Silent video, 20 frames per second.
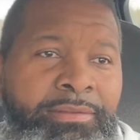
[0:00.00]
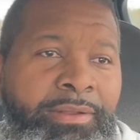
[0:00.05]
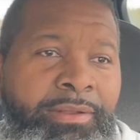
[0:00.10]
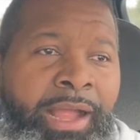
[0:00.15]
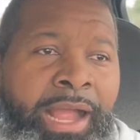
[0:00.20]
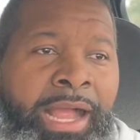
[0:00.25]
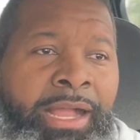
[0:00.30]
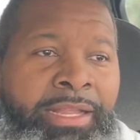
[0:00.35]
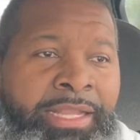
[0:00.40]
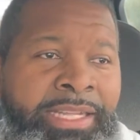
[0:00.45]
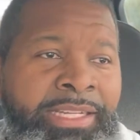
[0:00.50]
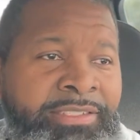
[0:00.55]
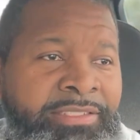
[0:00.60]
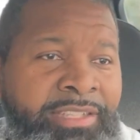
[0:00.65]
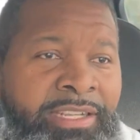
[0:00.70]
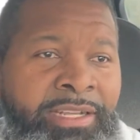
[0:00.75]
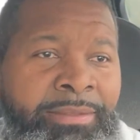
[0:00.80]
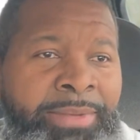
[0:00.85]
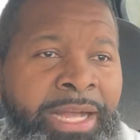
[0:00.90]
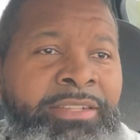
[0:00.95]
I'll eat
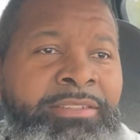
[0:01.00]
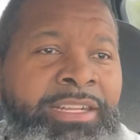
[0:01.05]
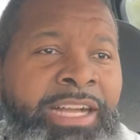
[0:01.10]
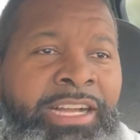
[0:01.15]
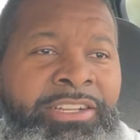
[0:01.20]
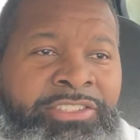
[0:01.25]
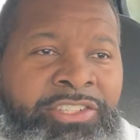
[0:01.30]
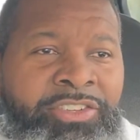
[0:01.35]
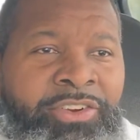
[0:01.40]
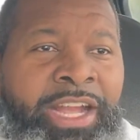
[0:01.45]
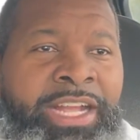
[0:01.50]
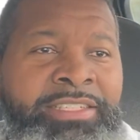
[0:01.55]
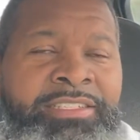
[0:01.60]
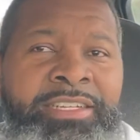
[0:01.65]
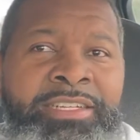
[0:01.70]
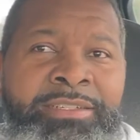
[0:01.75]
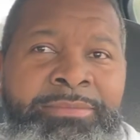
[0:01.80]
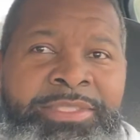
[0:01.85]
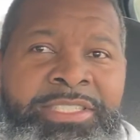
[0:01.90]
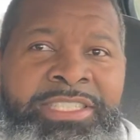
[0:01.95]
some. I'll try
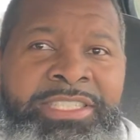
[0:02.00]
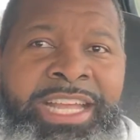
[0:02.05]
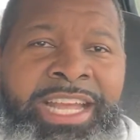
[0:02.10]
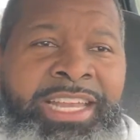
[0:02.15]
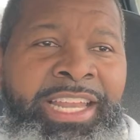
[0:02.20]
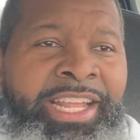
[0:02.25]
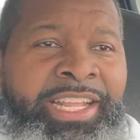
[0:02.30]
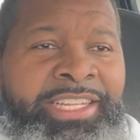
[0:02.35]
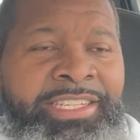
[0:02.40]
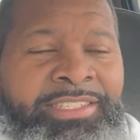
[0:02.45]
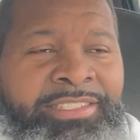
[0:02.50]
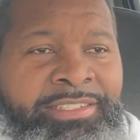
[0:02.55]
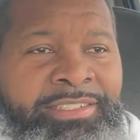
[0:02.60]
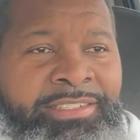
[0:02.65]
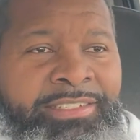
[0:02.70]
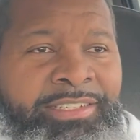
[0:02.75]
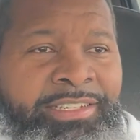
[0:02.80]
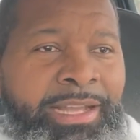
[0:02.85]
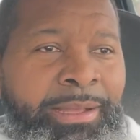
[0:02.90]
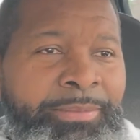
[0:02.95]
some. It's not like
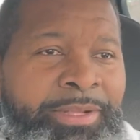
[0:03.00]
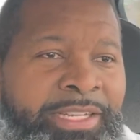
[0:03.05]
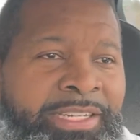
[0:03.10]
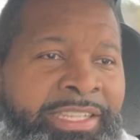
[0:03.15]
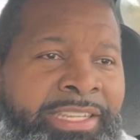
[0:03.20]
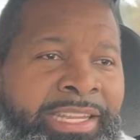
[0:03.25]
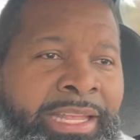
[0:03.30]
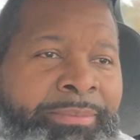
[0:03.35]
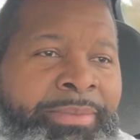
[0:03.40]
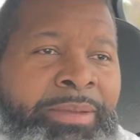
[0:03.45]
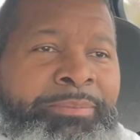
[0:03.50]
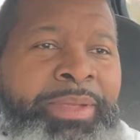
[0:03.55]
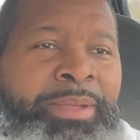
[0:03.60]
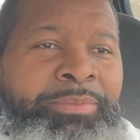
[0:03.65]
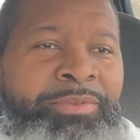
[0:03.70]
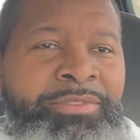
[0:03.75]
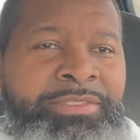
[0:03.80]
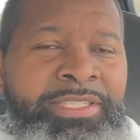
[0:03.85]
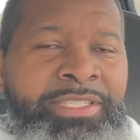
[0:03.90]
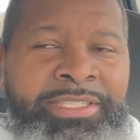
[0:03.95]
I'm condemning
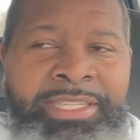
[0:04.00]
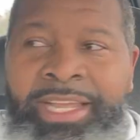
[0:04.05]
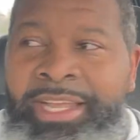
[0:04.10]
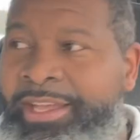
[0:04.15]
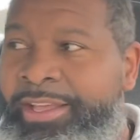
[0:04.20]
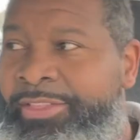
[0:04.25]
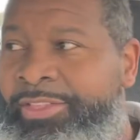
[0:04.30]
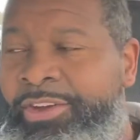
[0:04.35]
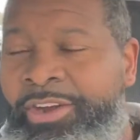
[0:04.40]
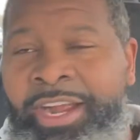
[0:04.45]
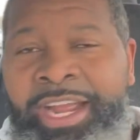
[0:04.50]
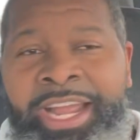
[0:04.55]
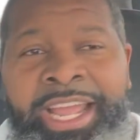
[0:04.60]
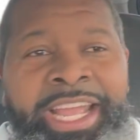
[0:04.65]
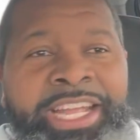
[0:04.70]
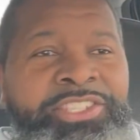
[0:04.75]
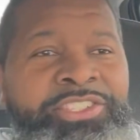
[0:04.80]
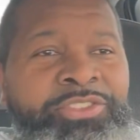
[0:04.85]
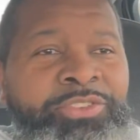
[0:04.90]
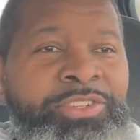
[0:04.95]
people to death or I
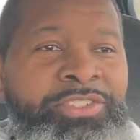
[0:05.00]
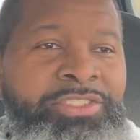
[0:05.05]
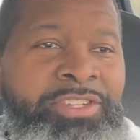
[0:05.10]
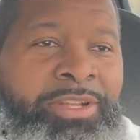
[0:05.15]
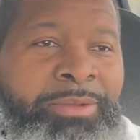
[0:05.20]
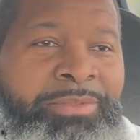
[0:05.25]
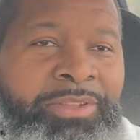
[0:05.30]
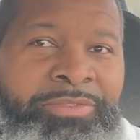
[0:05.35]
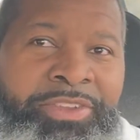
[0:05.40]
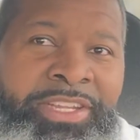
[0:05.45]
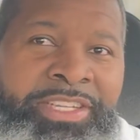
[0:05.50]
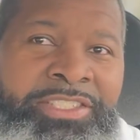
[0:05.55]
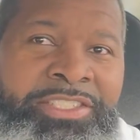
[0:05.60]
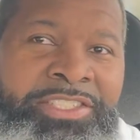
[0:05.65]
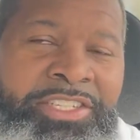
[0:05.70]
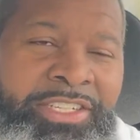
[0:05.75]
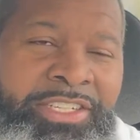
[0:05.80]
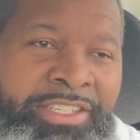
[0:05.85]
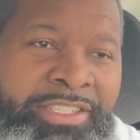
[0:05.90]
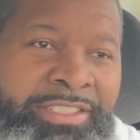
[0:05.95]
hate you or something for eating
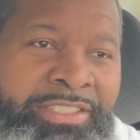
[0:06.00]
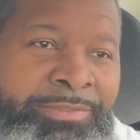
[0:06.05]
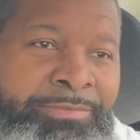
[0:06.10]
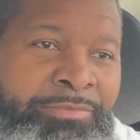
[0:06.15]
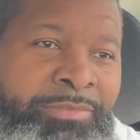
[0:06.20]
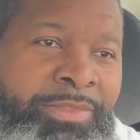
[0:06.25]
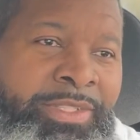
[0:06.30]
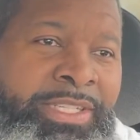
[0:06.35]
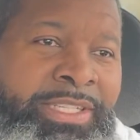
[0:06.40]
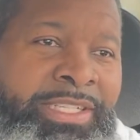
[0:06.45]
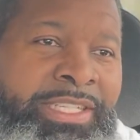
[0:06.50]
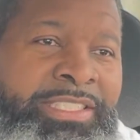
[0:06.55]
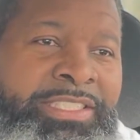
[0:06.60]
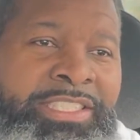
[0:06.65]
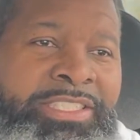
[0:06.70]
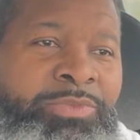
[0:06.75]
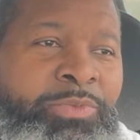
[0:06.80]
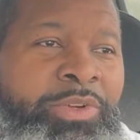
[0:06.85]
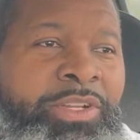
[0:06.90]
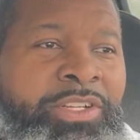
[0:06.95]
chitlins. It's
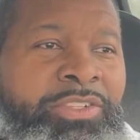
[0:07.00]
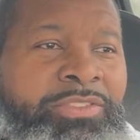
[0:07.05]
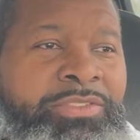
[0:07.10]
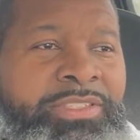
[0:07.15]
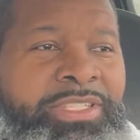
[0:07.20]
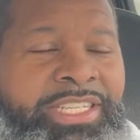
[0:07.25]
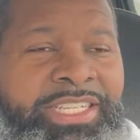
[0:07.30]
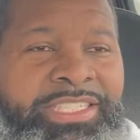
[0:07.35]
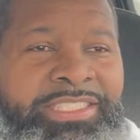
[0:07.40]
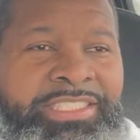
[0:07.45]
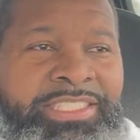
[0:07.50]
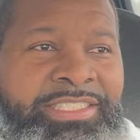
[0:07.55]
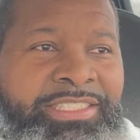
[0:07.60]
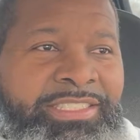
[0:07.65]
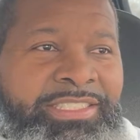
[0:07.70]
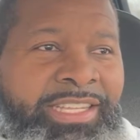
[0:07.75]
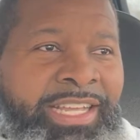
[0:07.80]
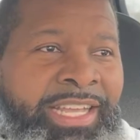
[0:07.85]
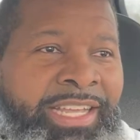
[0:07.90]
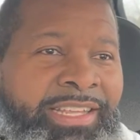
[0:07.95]
just one of those things.
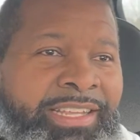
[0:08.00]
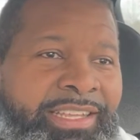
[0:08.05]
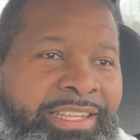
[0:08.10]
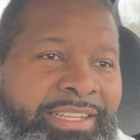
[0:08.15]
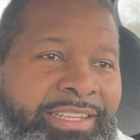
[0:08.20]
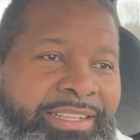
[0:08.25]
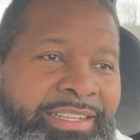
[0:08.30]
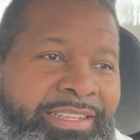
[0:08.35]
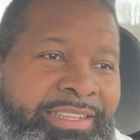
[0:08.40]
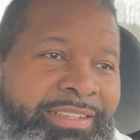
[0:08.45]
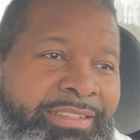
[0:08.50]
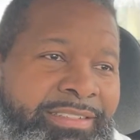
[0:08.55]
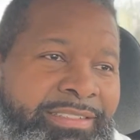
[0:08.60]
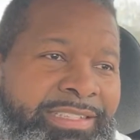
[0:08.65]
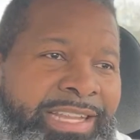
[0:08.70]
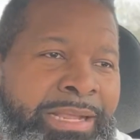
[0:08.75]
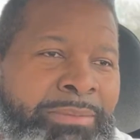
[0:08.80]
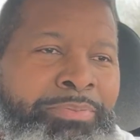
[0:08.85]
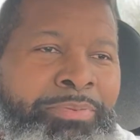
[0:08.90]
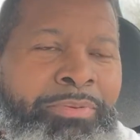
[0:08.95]
It's like
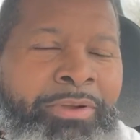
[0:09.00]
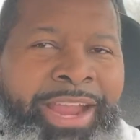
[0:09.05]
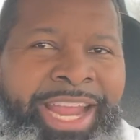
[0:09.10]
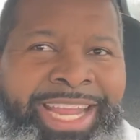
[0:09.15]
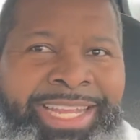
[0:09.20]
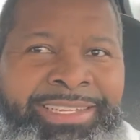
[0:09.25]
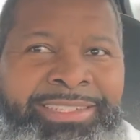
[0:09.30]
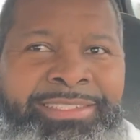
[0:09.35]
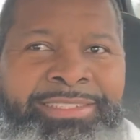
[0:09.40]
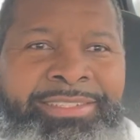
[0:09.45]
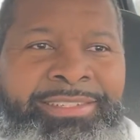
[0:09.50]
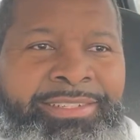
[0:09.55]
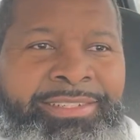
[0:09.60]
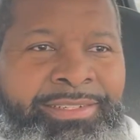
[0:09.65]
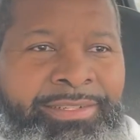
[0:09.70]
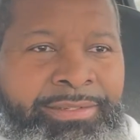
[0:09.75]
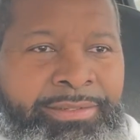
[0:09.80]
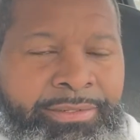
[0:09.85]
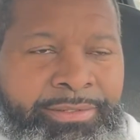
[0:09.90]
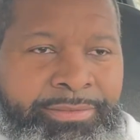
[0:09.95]
brains.
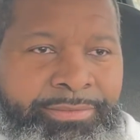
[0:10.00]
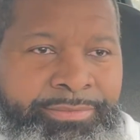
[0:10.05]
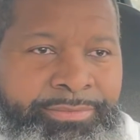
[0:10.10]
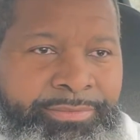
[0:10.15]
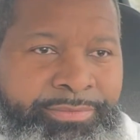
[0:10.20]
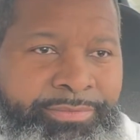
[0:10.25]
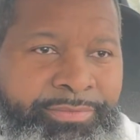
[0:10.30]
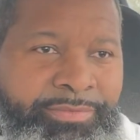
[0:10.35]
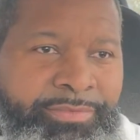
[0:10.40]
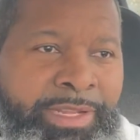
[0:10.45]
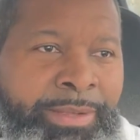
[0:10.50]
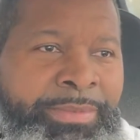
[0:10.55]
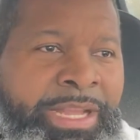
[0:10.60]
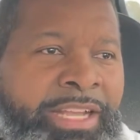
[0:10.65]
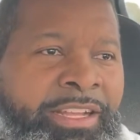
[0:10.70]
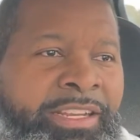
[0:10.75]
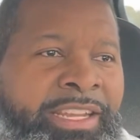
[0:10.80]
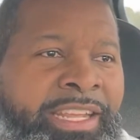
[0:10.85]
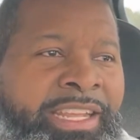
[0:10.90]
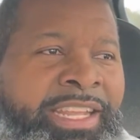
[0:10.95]
I'm
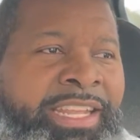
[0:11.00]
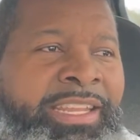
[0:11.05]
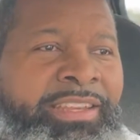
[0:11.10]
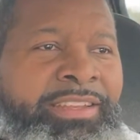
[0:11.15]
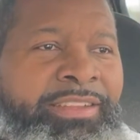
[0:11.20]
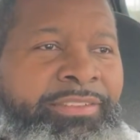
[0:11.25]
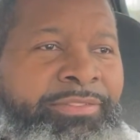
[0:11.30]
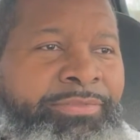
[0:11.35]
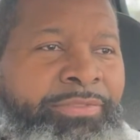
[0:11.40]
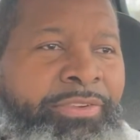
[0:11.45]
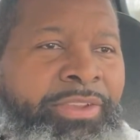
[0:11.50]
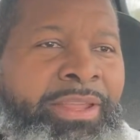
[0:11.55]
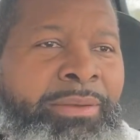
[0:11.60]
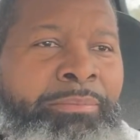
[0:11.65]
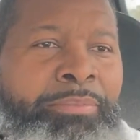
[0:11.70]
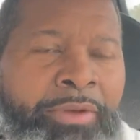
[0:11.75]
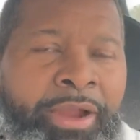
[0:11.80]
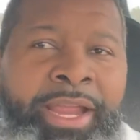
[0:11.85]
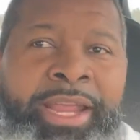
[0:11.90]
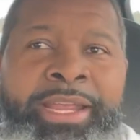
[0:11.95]
not gonna eat freaking
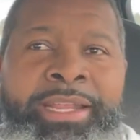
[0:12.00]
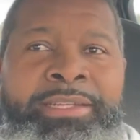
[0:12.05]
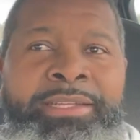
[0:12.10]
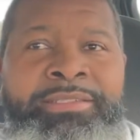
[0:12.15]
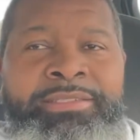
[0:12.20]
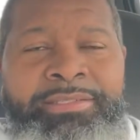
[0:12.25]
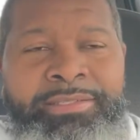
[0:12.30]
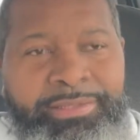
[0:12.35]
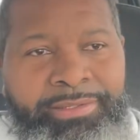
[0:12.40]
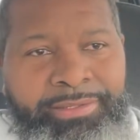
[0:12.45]
brains.